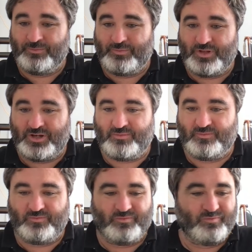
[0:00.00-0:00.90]
Nope.
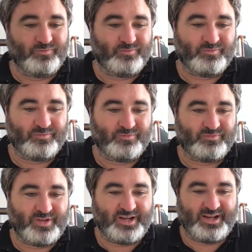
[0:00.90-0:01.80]

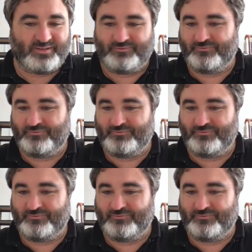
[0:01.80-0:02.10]
Ah!